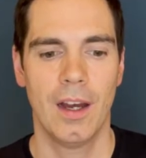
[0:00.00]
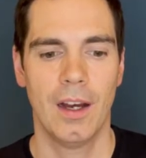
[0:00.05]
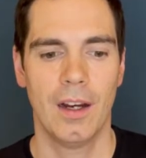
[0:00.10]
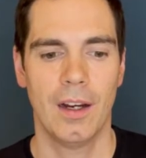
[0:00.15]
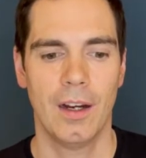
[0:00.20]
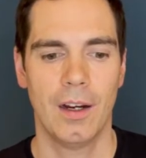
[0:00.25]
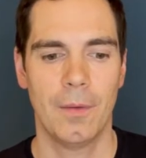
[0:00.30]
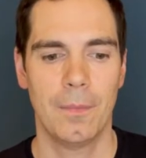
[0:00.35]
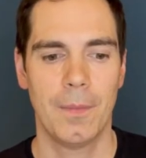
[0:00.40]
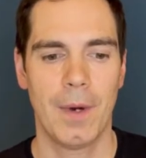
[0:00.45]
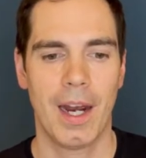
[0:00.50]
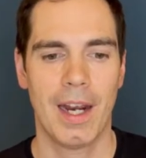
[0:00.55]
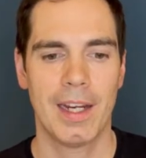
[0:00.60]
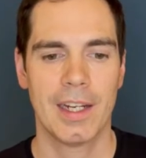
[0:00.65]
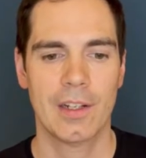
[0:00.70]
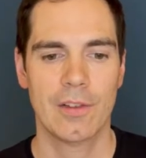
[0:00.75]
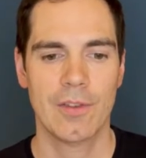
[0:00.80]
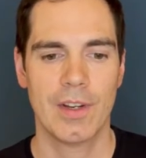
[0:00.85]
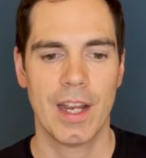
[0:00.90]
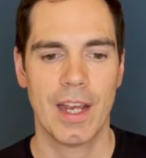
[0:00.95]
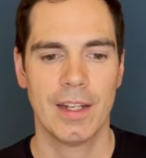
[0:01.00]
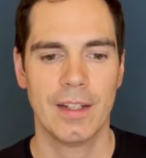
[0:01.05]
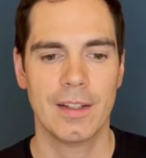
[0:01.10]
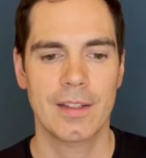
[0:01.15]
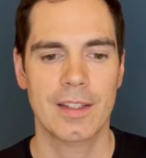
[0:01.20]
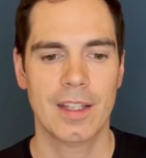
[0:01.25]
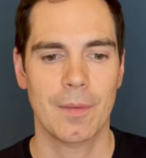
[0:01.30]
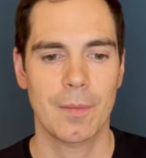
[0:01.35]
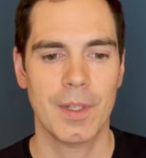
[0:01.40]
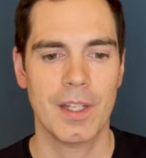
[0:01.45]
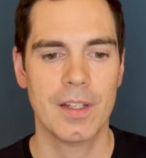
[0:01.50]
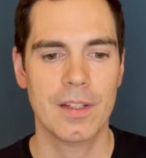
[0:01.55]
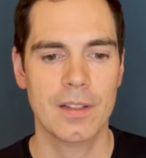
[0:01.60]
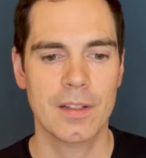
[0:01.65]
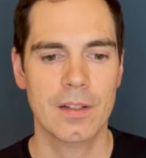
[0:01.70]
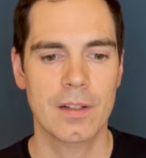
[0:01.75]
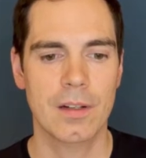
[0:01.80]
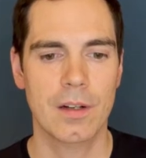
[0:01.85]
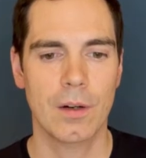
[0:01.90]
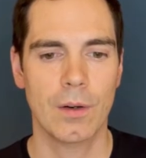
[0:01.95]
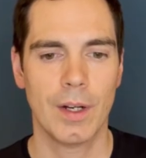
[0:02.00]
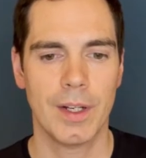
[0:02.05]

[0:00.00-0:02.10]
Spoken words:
I created some years ago,